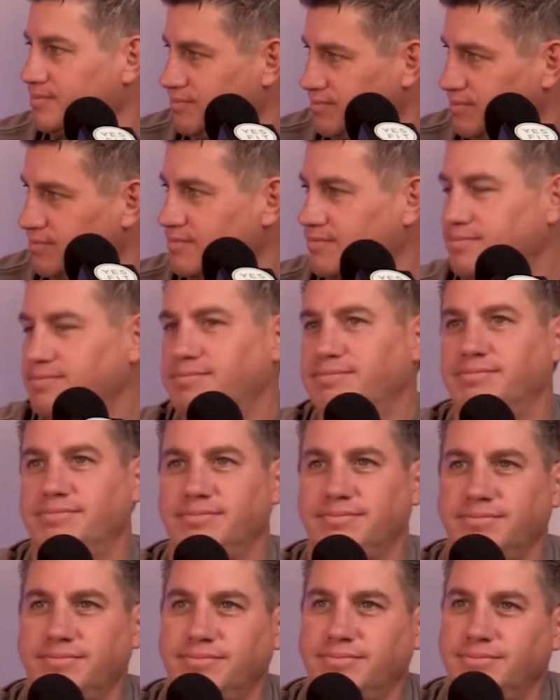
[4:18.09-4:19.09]

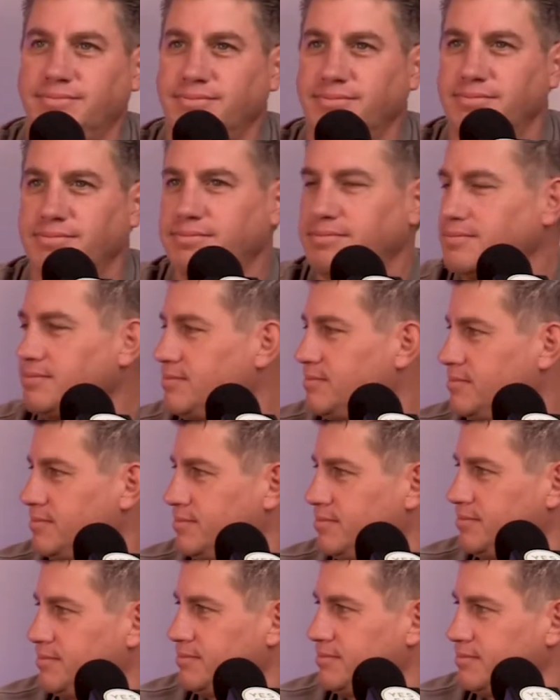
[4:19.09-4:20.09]

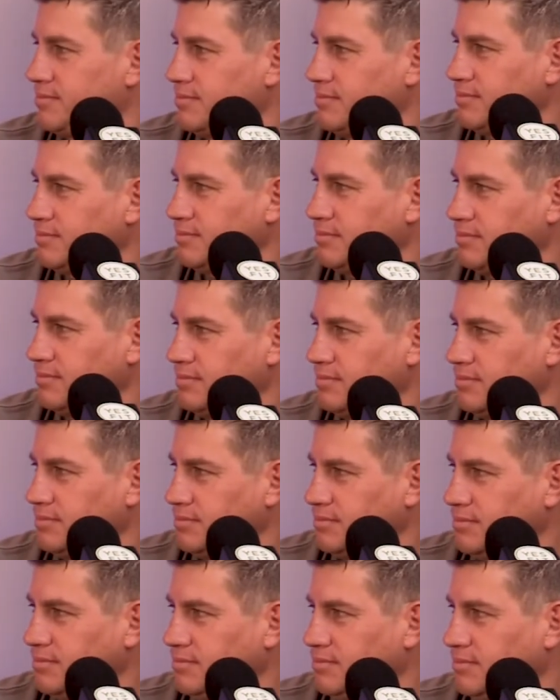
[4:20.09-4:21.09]

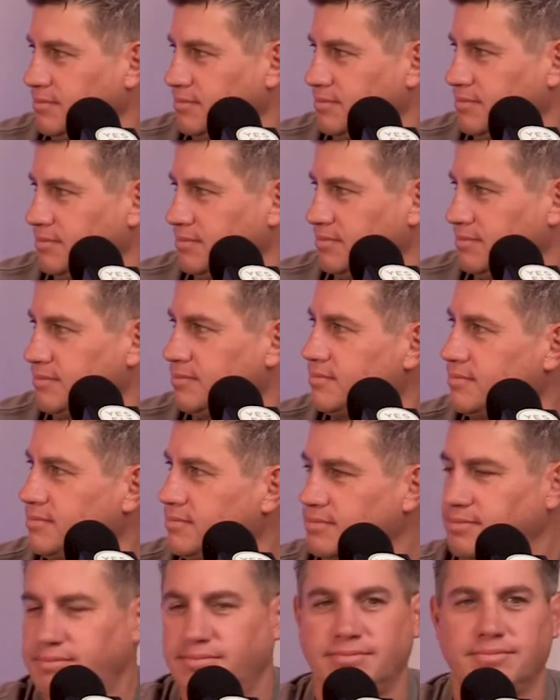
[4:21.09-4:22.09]

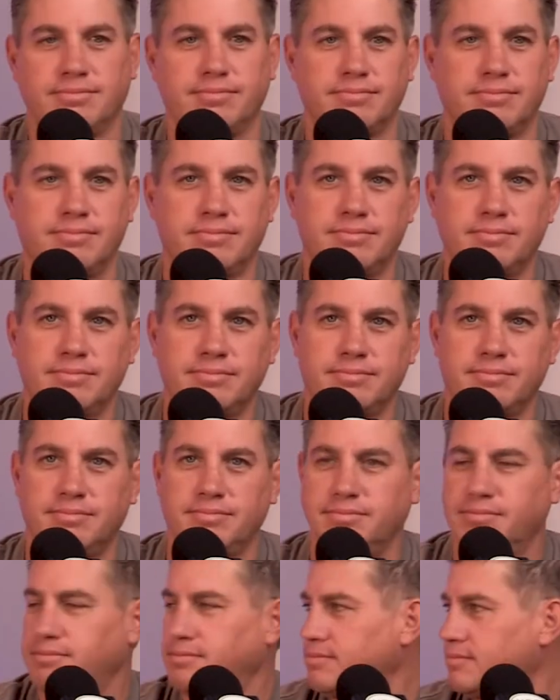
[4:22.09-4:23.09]

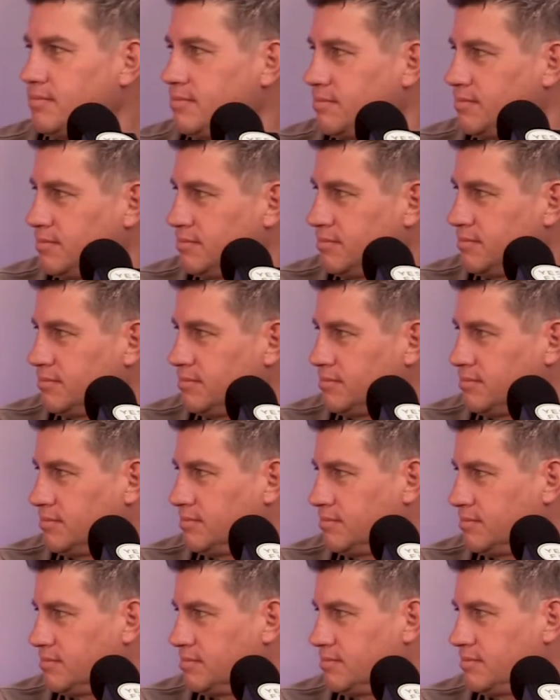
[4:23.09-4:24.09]

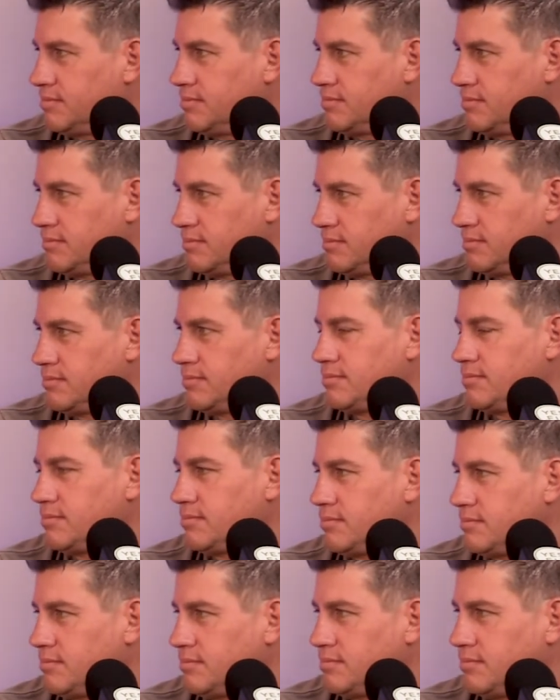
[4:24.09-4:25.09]

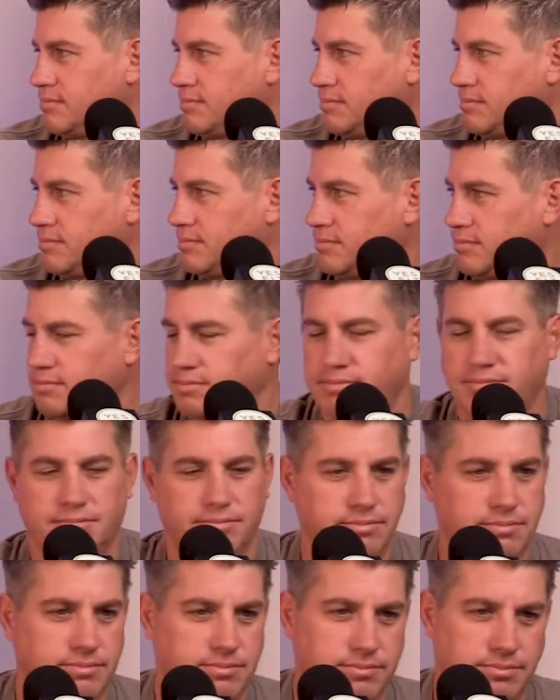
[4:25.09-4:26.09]
(not speaking)